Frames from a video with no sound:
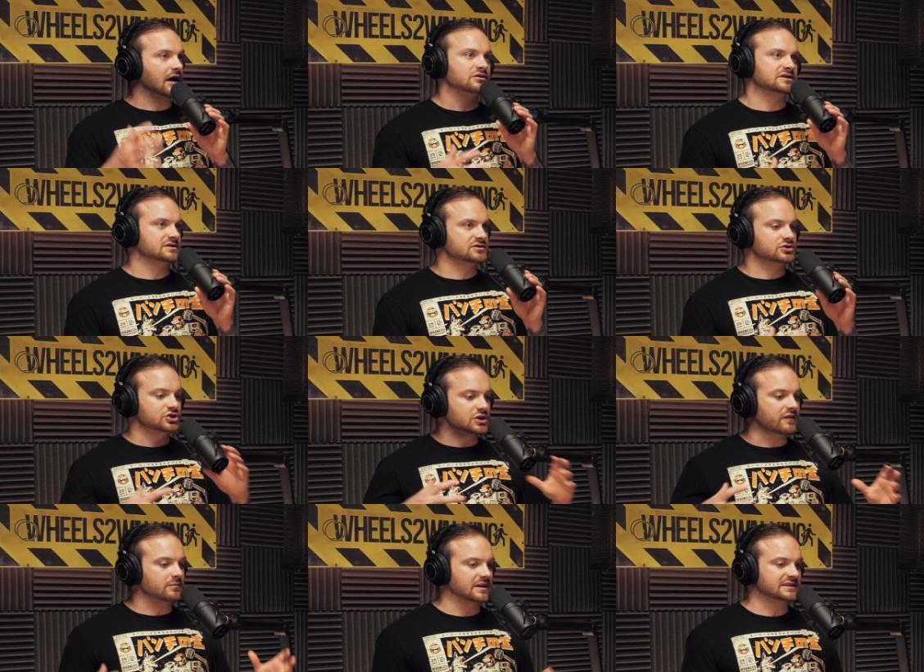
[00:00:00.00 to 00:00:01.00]
just
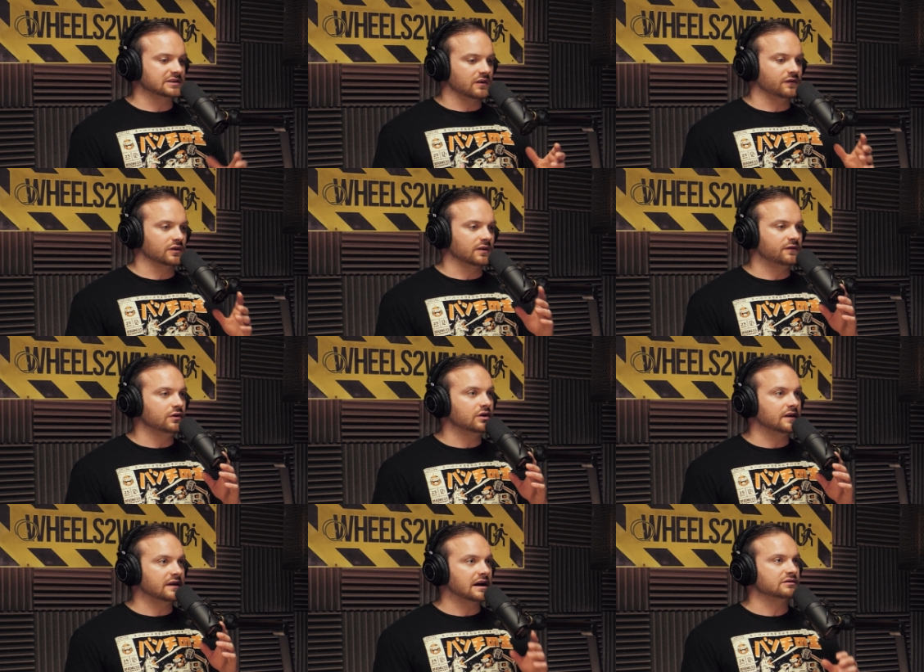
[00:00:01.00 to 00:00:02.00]
shoving myself full of food.
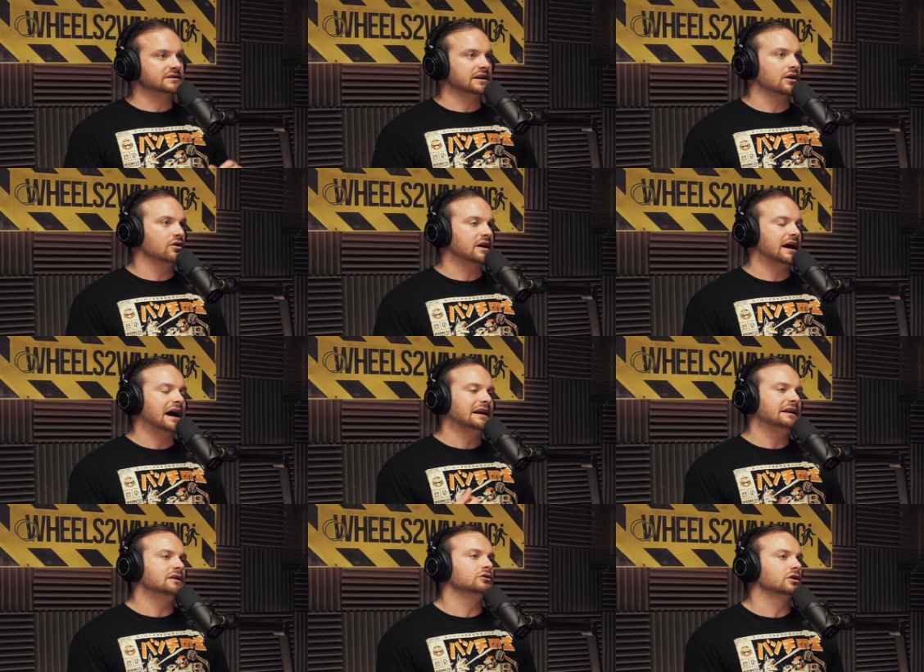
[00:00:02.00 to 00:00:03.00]
And then I was like, okay, I
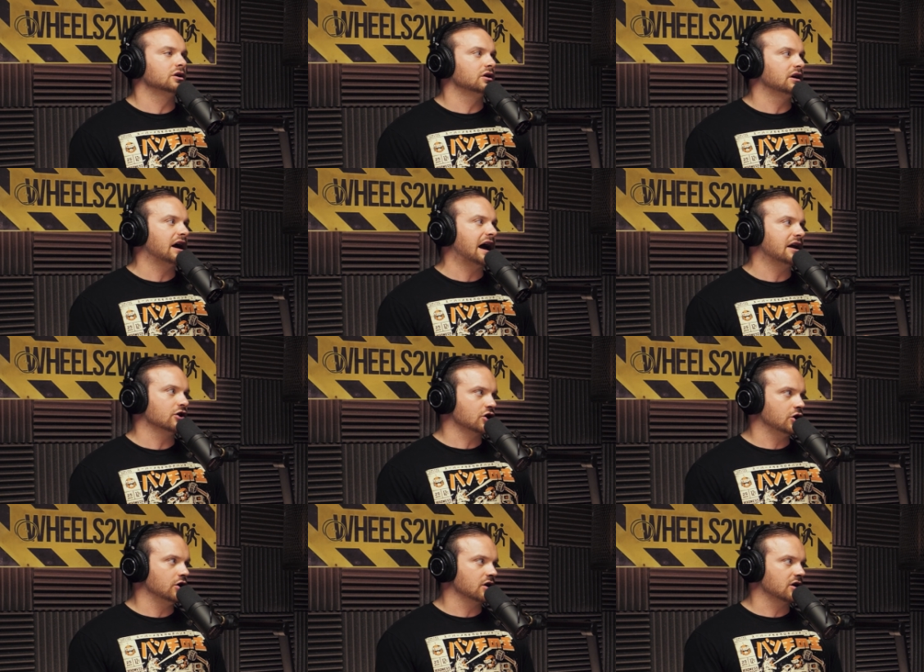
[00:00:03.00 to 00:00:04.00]
need to learn how to
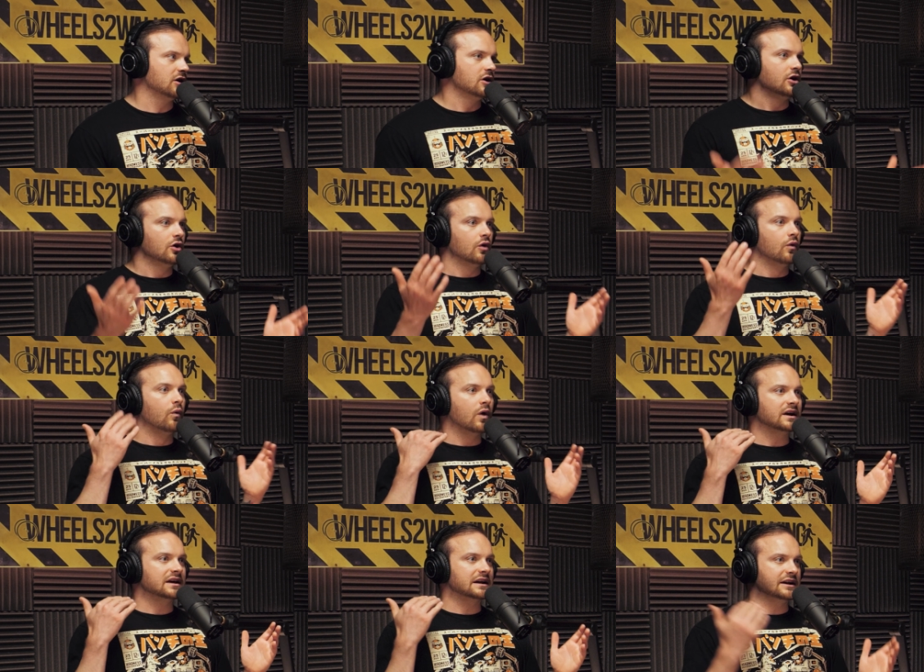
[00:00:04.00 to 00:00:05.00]
cook.
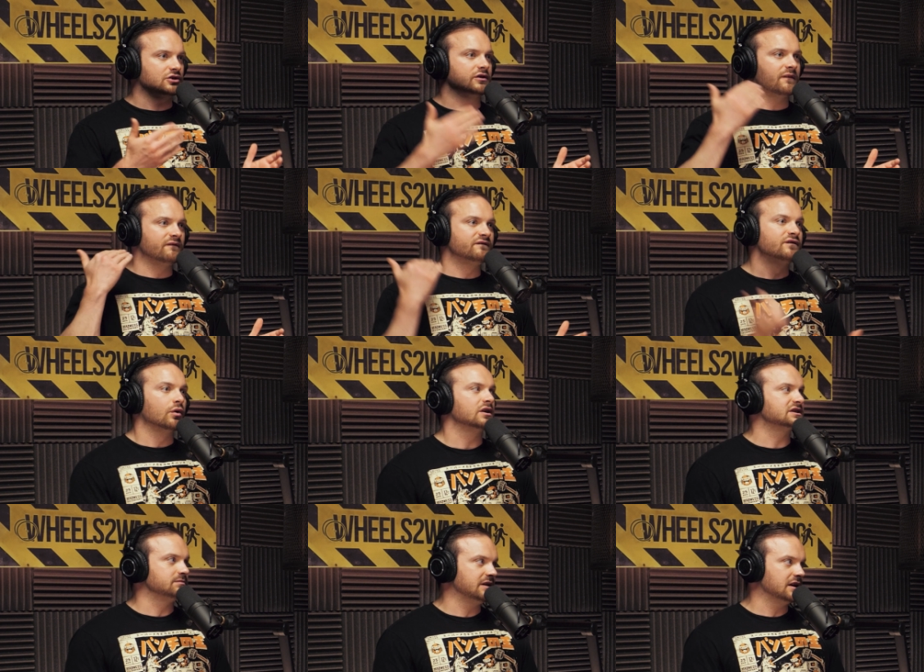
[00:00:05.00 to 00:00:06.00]
What can I do to
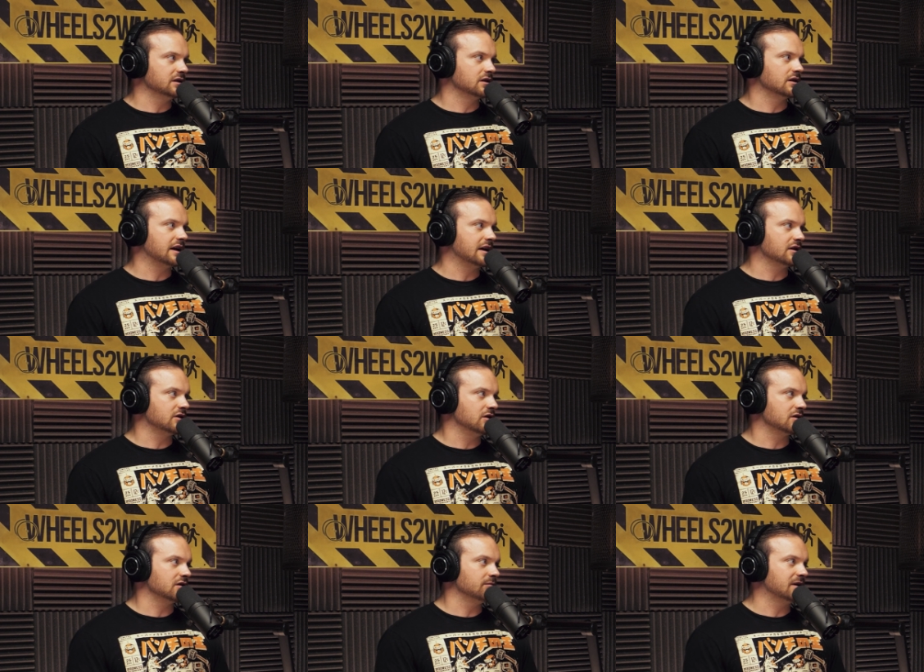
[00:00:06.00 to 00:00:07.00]
force me to learn how to
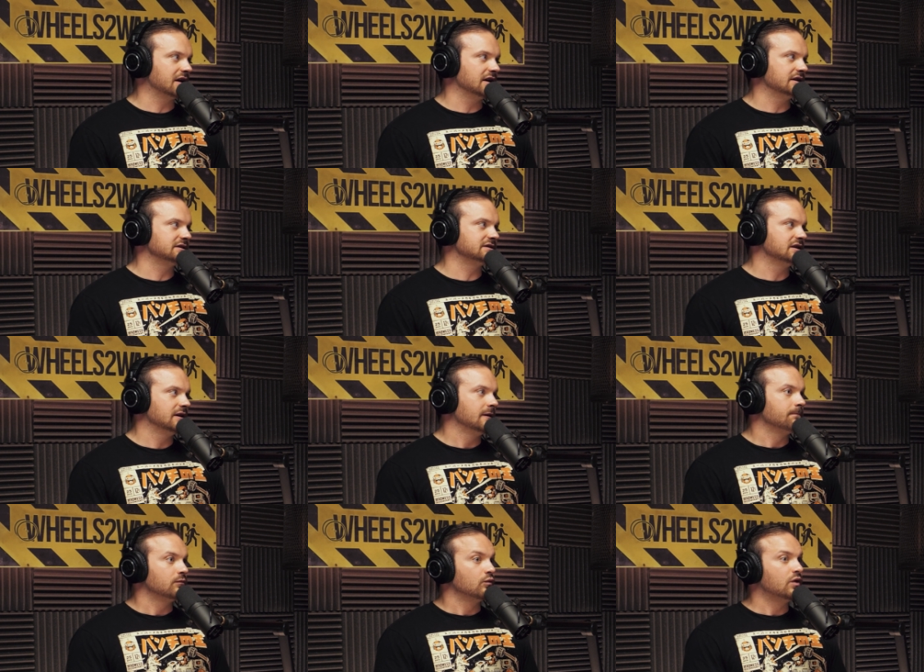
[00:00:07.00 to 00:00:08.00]
cook? Because
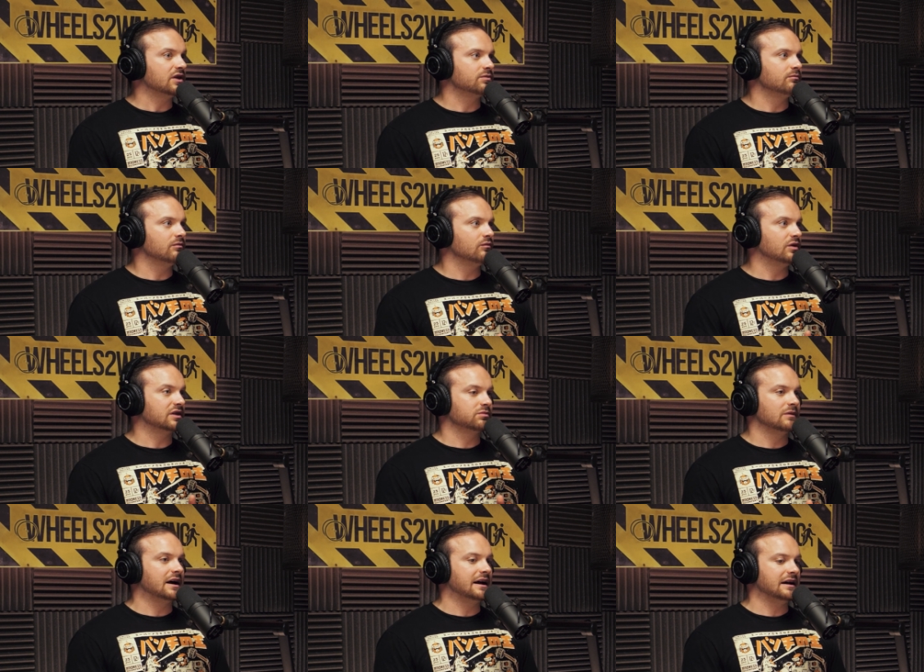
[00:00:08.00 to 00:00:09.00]
with
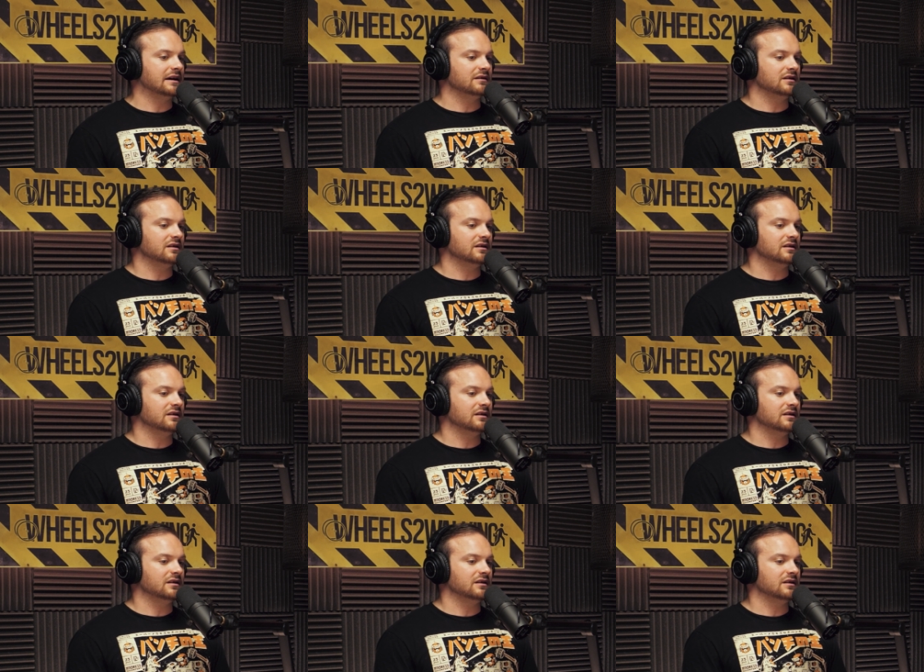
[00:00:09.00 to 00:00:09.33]
my,